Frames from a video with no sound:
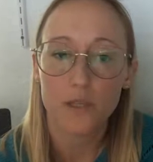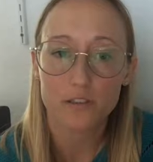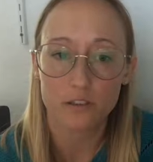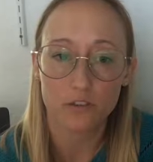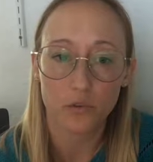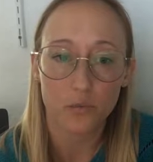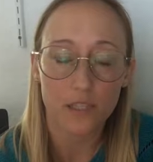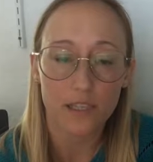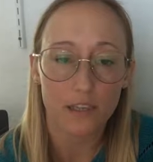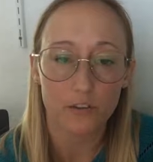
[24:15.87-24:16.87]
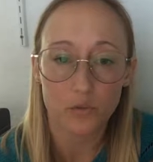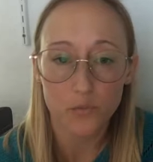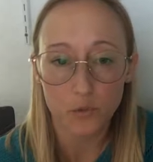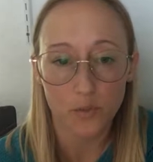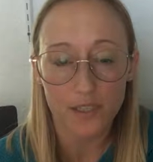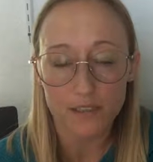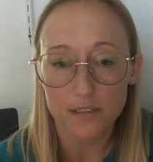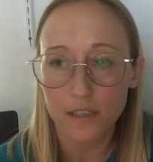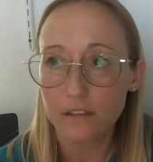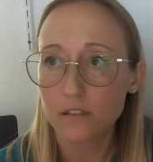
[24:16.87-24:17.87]
mites are going to be in those pupating
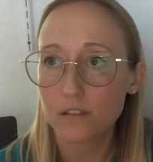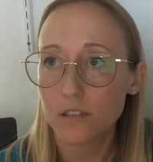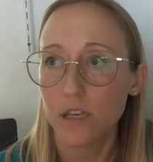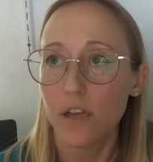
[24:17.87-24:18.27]
cells.